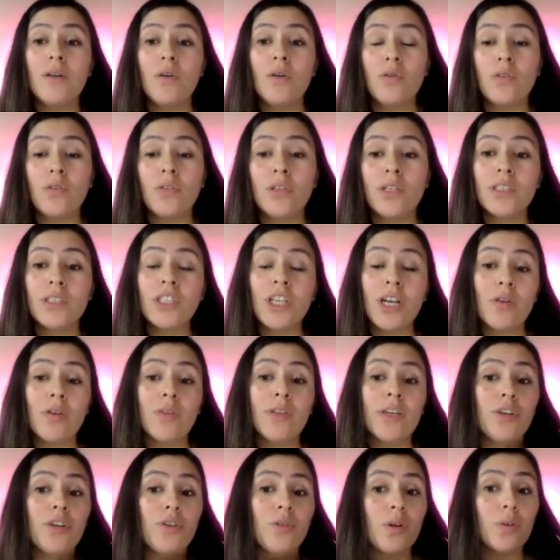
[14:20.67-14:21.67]
or the child
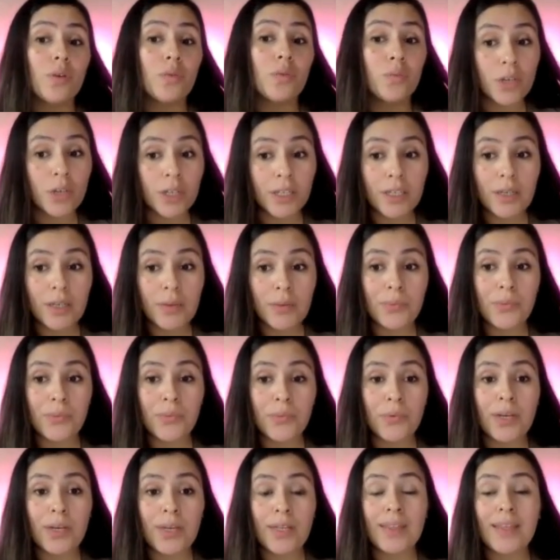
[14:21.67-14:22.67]
that you are
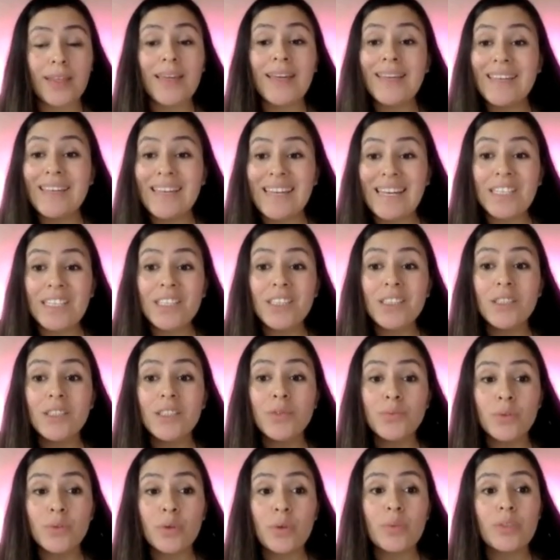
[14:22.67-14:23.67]
working with engages
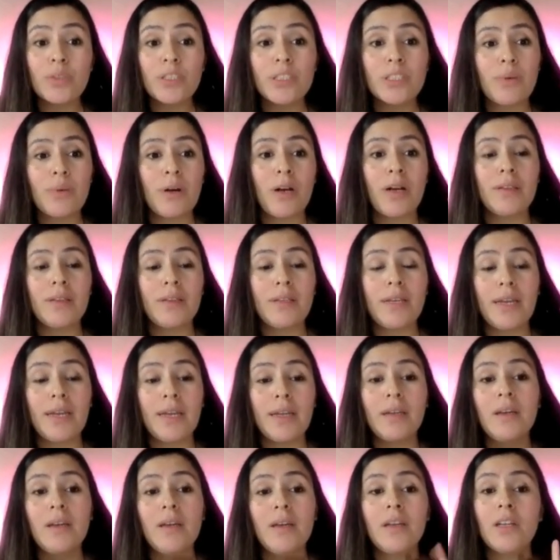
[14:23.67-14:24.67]
in rote
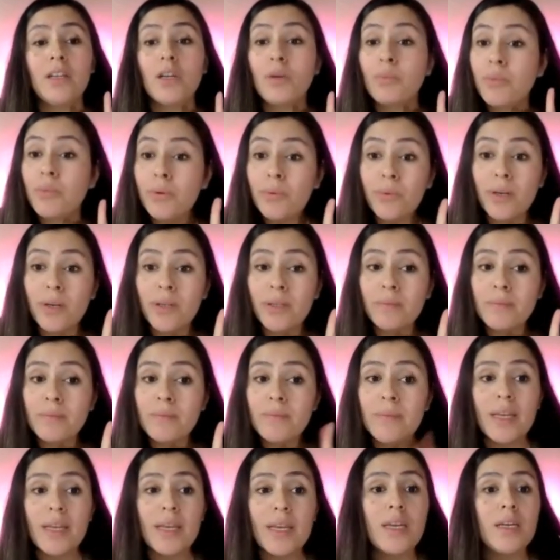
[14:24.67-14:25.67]
responding. Number one
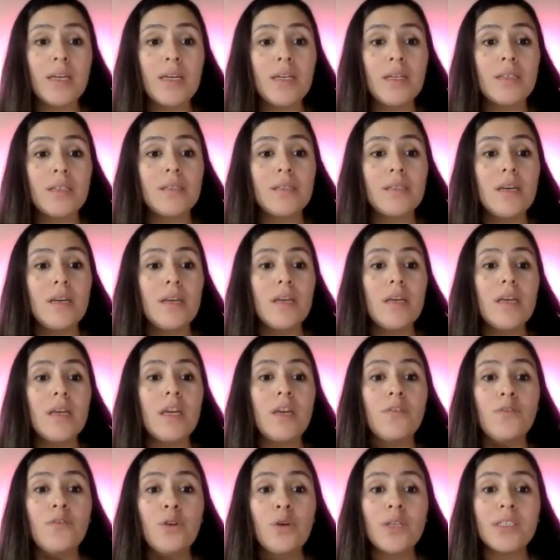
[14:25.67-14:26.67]
is
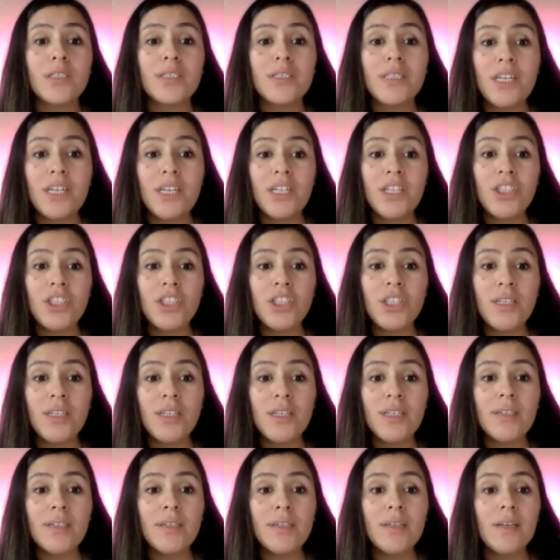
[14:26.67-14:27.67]
if you're
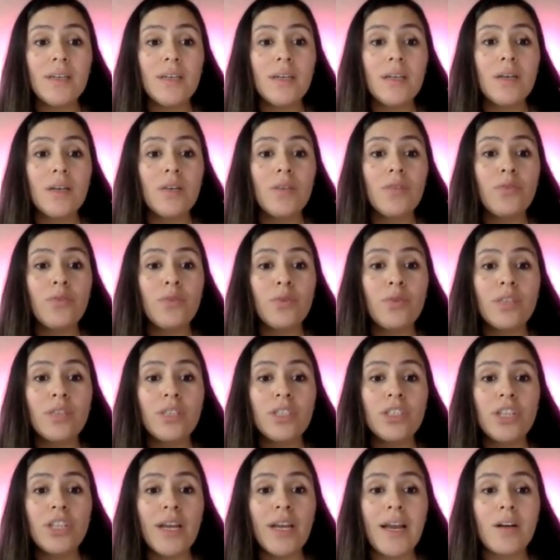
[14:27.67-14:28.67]
teaching for the
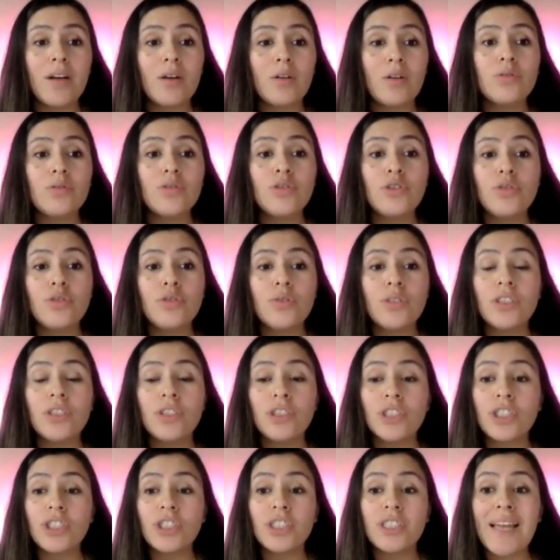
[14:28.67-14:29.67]
child to
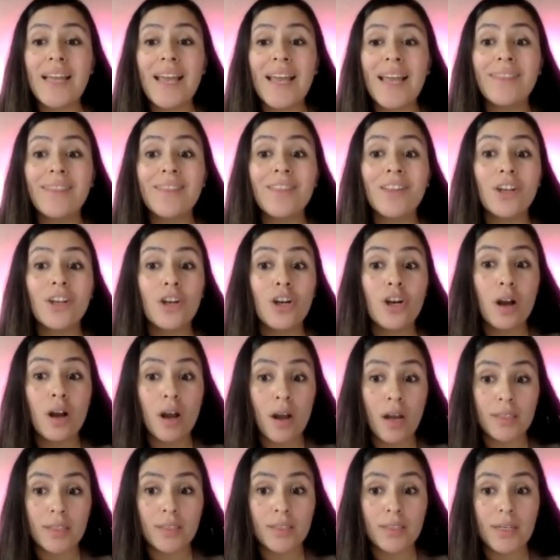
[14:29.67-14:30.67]
understand the
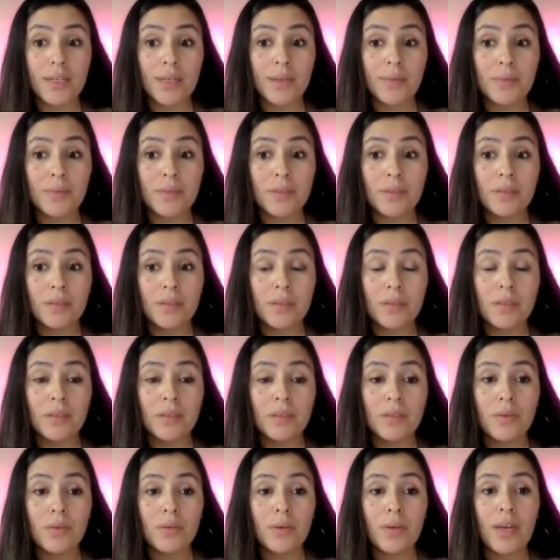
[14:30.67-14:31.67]
concept,
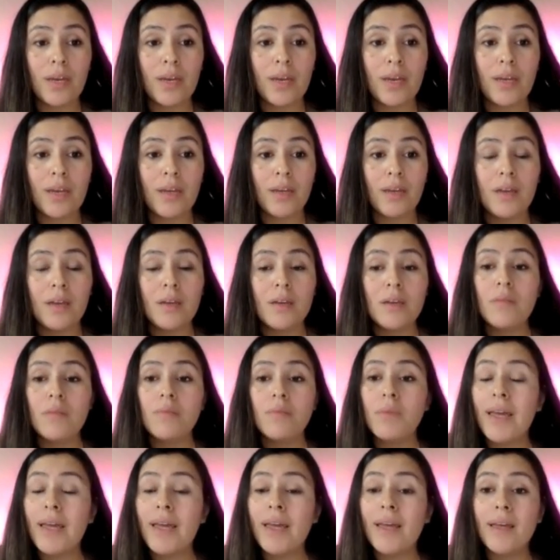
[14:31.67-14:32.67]
okay?
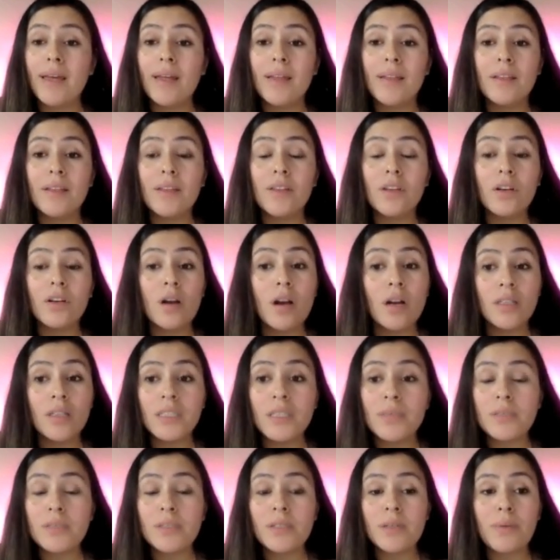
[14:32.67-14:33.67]
And the
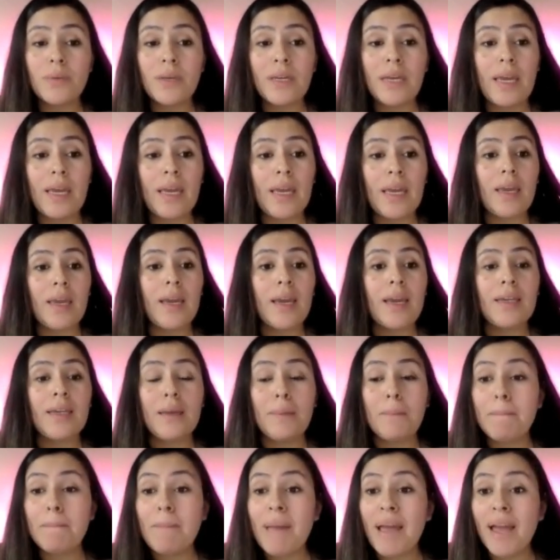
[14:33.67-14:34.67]
concepts could be
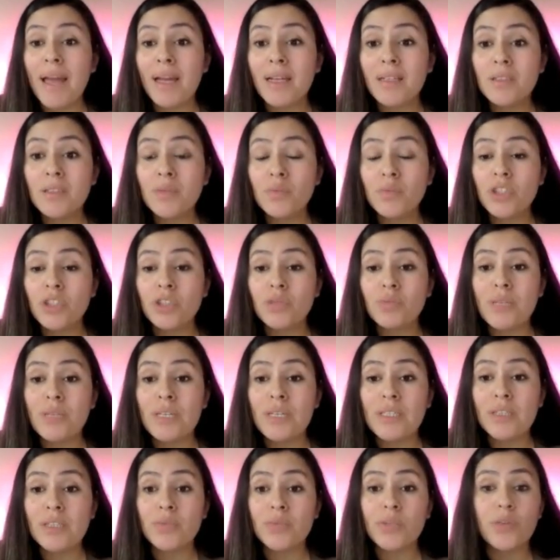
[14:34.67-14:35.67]
any commands, which
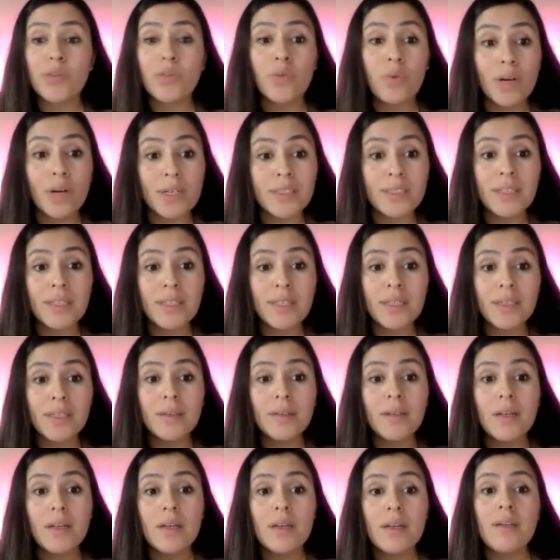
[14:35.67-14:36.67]
means requesting.
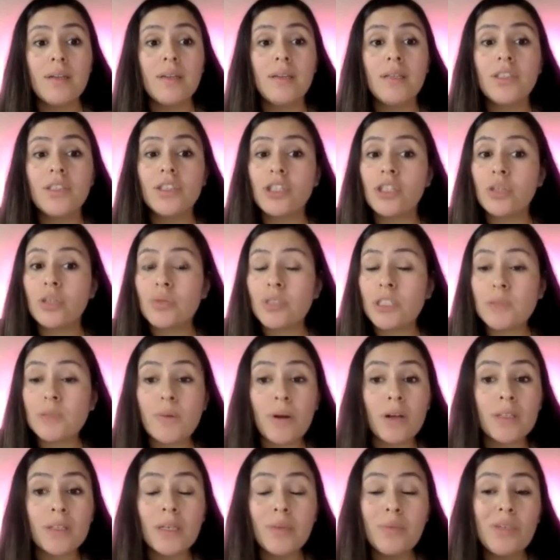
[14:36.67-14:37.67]
Listener
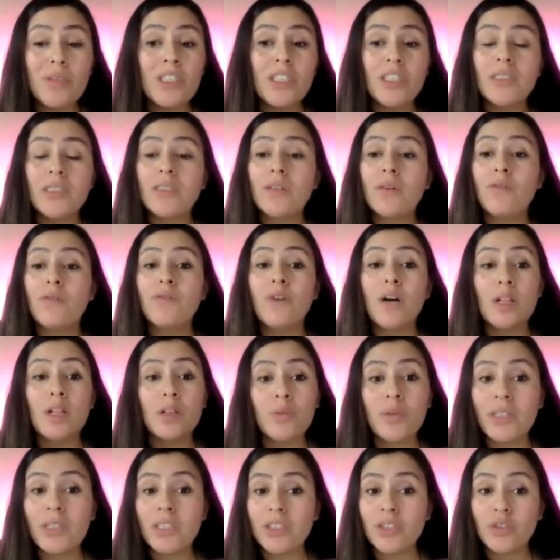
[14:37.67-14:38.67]
responding means
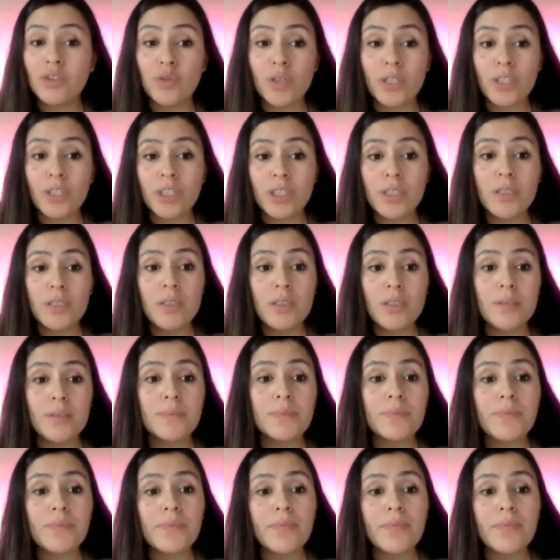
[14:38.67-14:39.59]
following instructions.